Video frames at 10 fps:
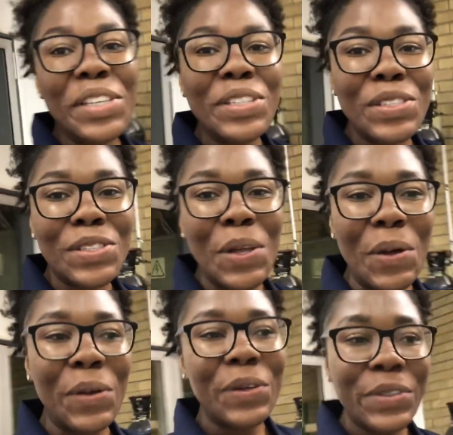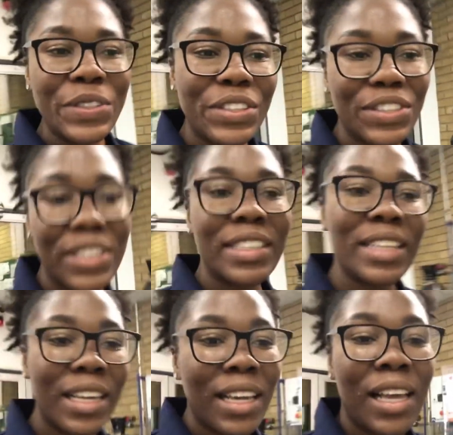So
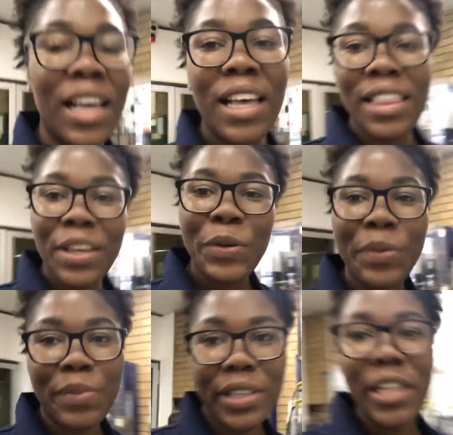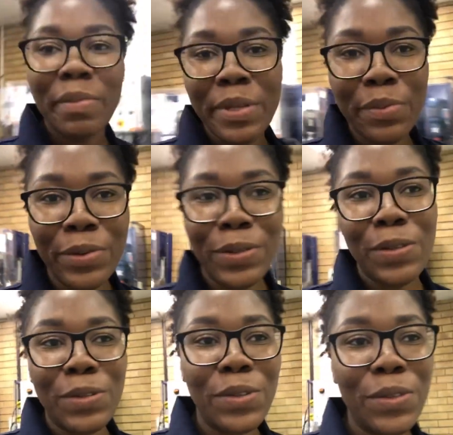the equipment that I'm supposed
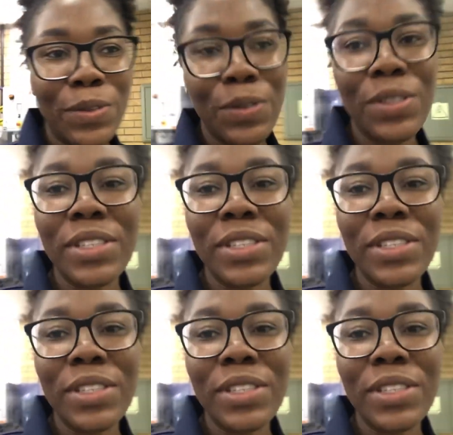to use,